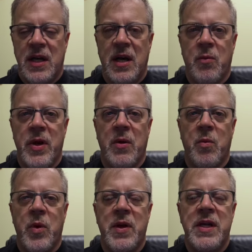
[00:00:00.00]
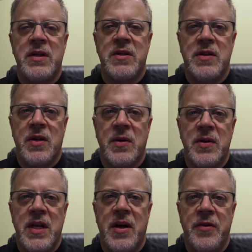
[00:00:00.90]
And we are willing to turn
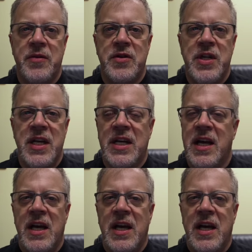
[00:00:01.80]
the other cheek,